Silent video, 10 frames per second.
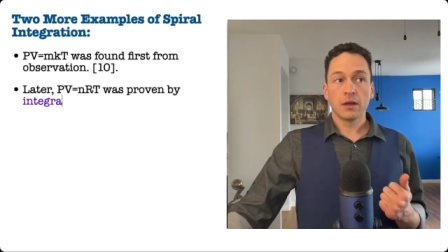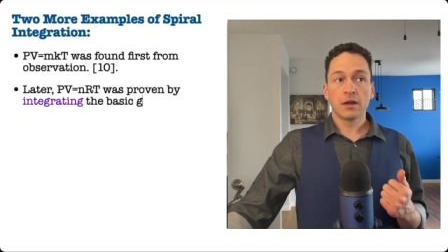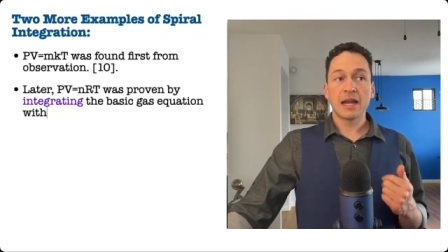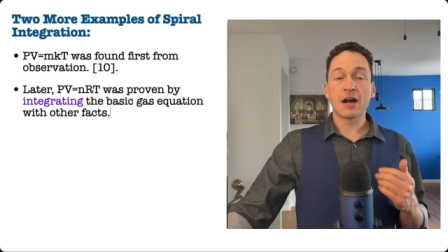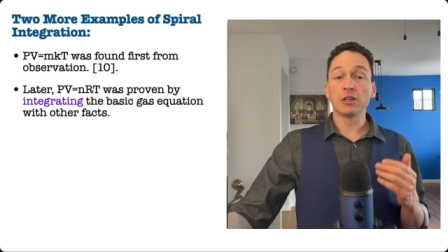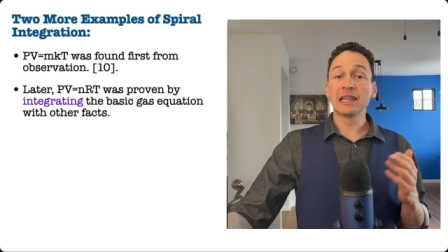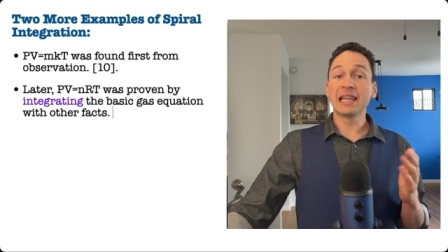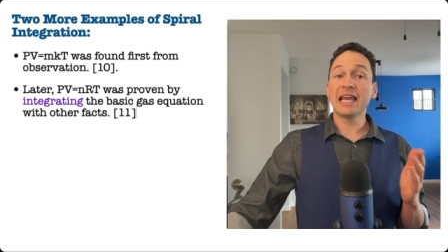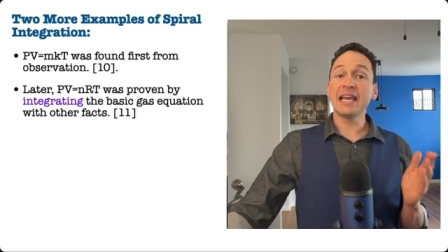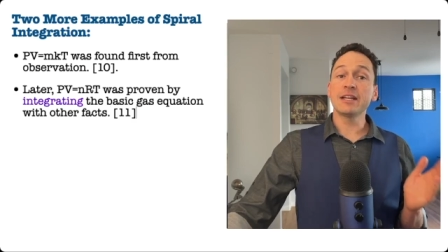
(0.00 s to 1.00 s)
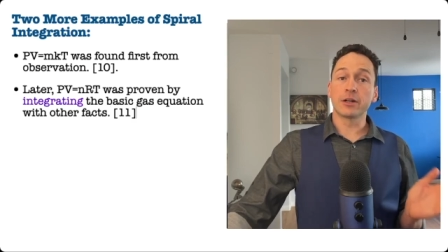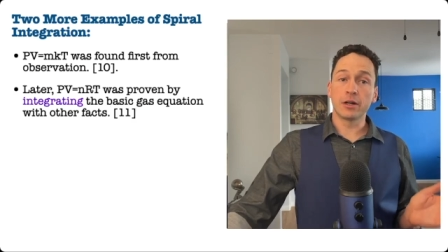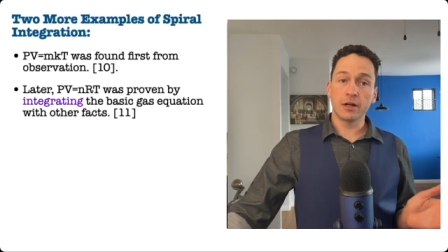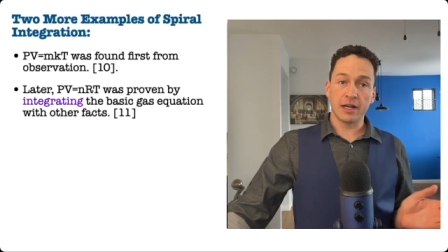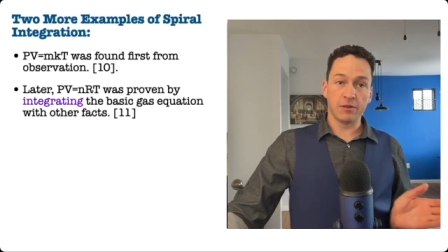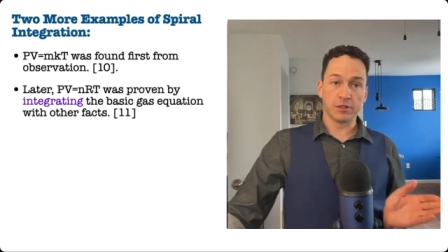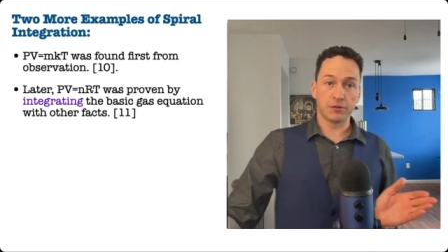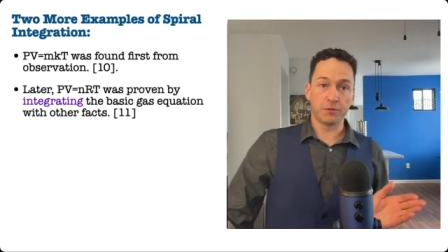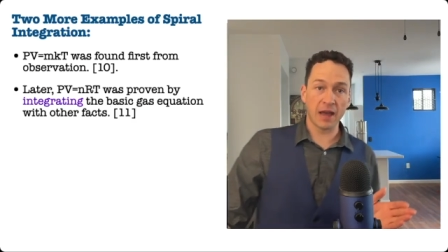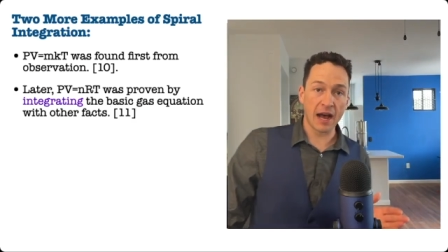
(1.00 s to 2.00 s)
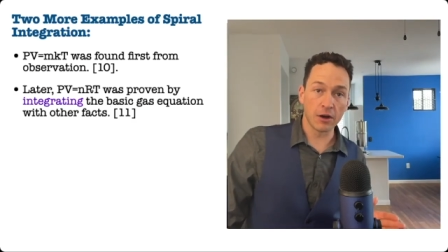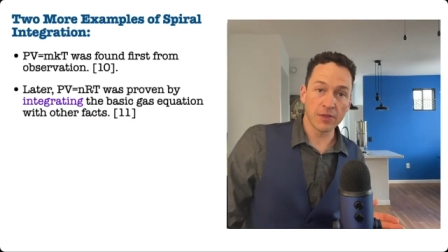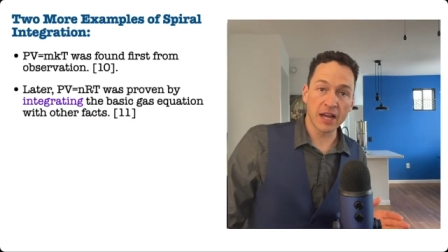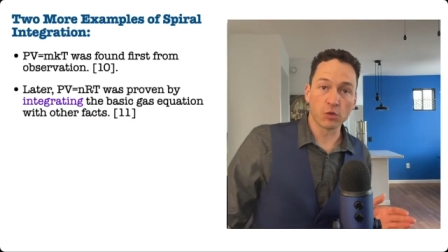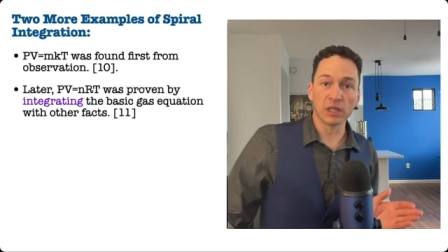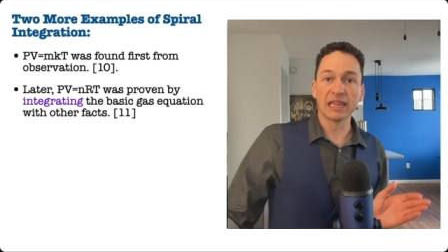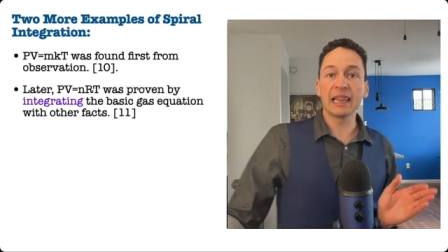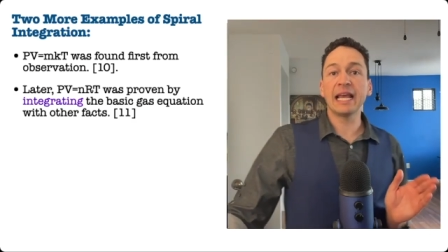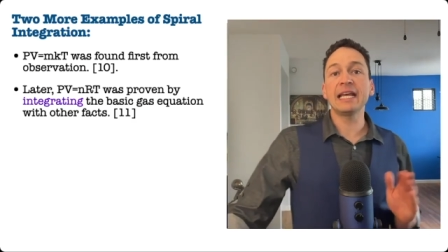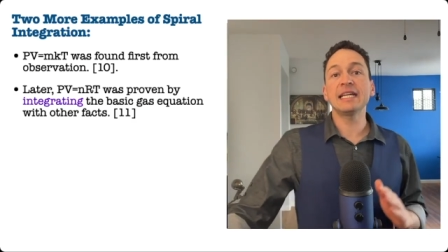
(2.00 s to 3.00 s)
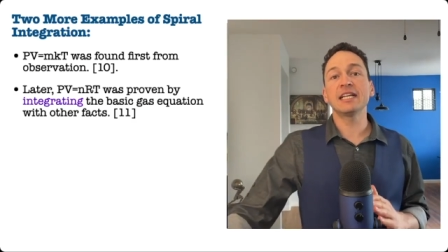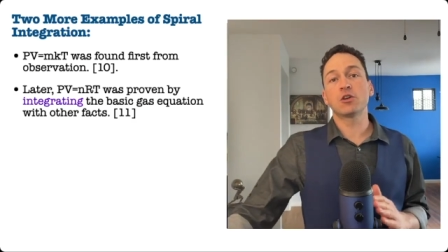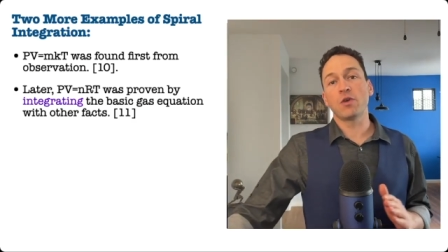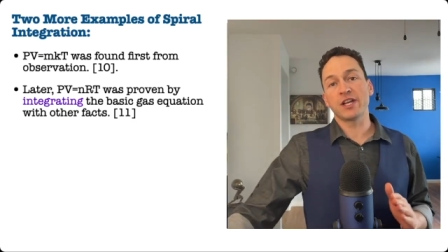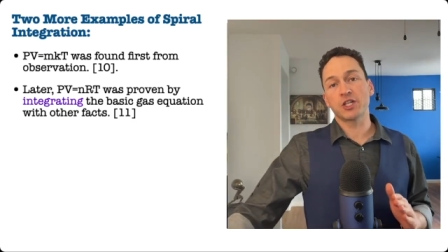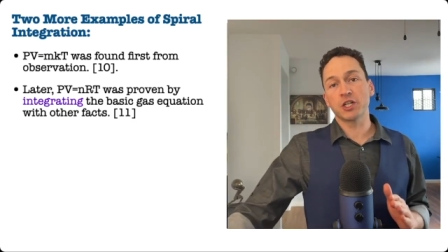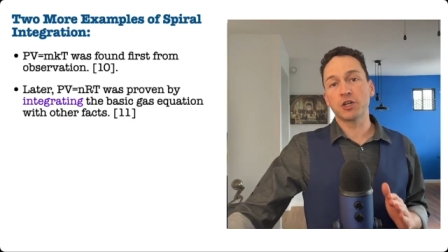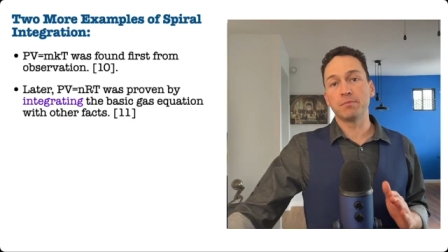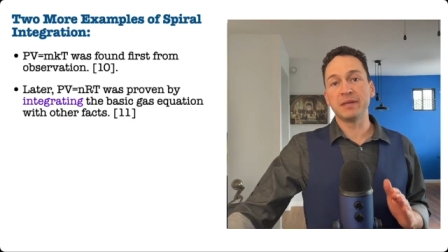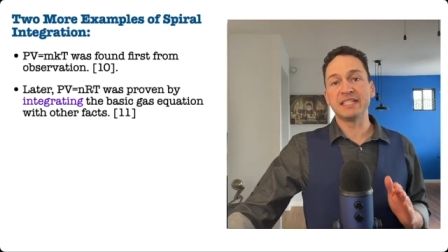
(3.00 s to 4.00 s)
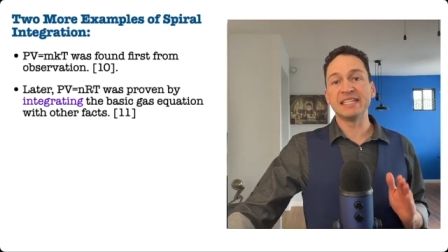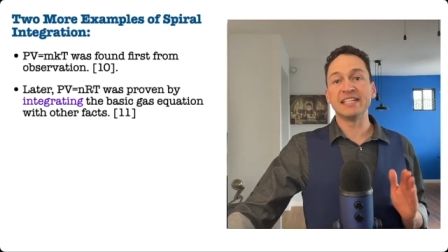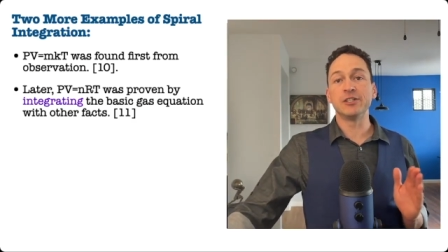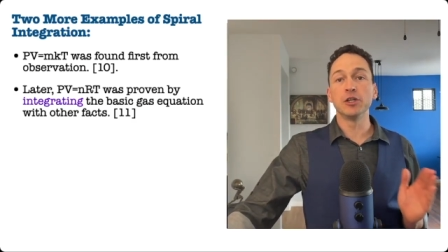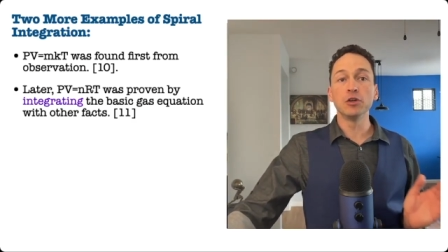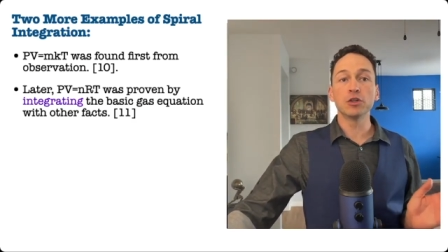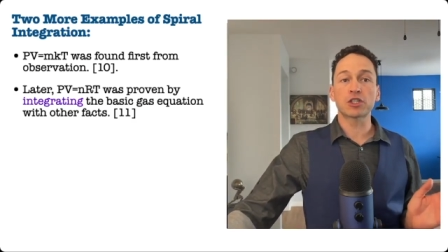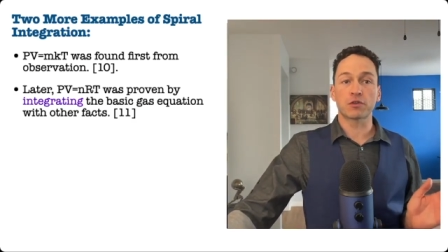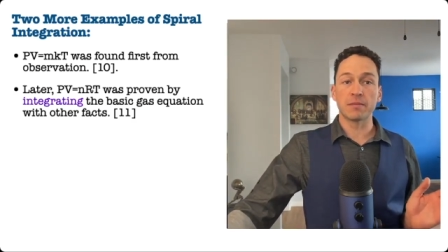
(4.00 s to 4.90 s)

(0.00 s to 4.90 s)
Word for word: Now, later, it was found that a related equation could be deduced from an